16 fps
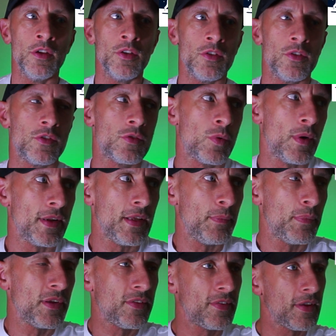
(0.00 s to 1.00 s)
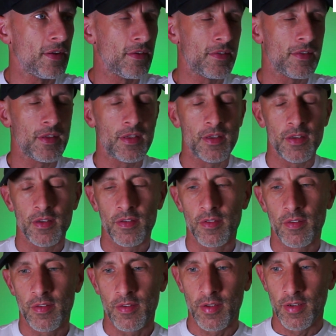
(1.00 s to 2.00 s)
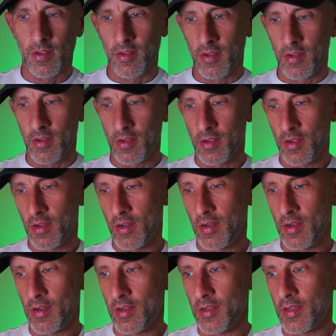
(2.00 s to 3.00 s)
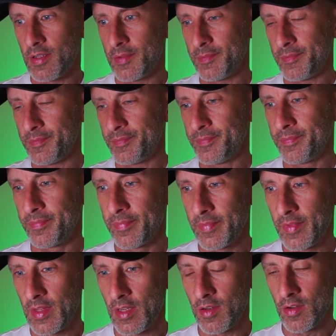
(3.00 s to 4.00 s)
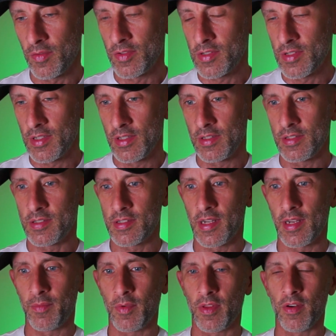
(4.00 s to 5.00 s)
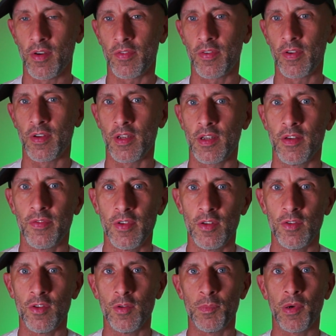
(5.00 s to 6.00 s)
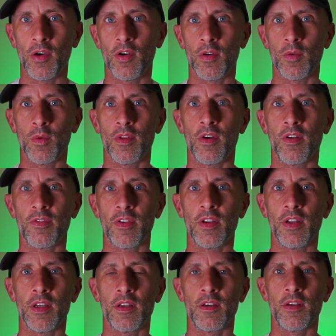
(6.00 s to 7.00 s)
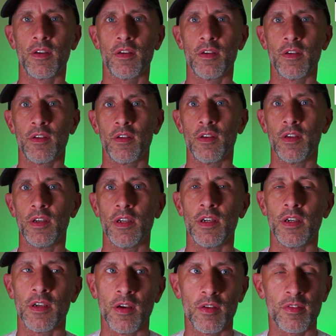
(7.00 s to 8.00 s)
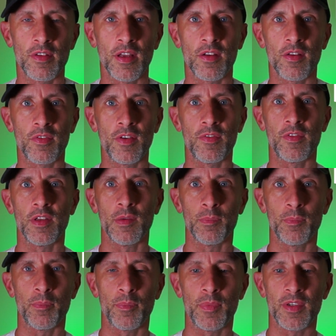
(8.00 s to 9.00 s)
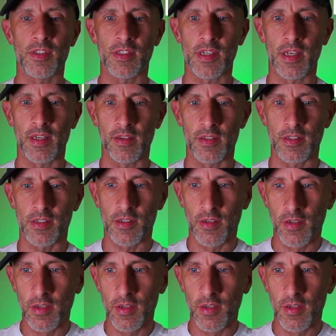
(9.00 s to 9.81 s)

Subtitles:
20%, I think it is. And obviously, same with Afternick. If you do part with Afternick, it goes down to 15%.